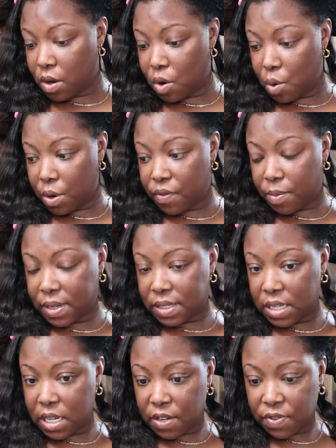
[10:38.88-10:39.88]
Hold it for about
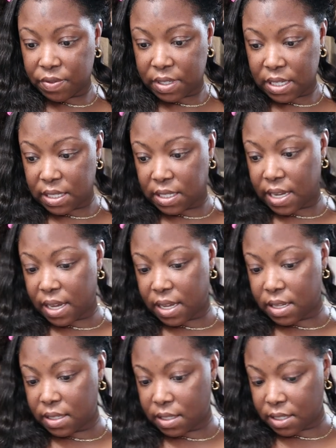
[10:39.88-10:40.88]
10 to 15
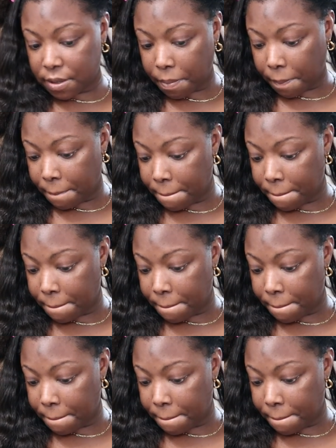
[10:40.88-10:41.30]
seconds.